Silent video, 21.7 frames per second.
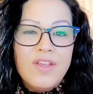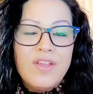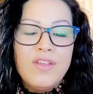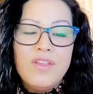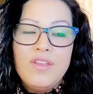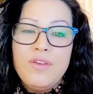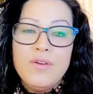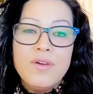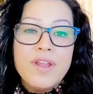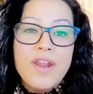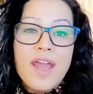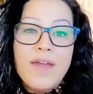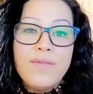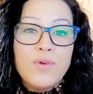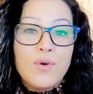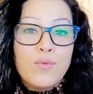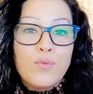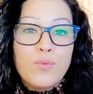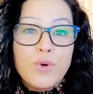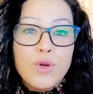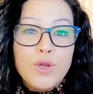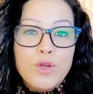You can have a
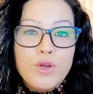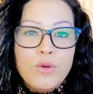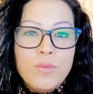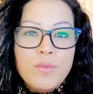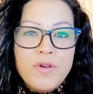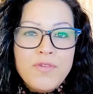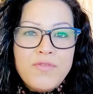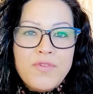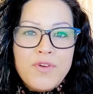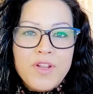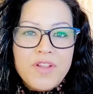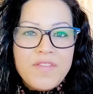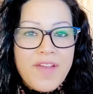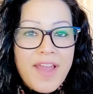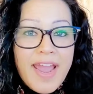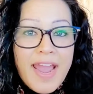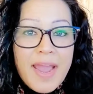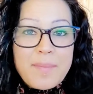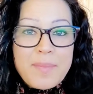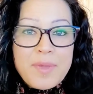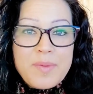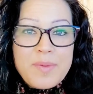room full of happy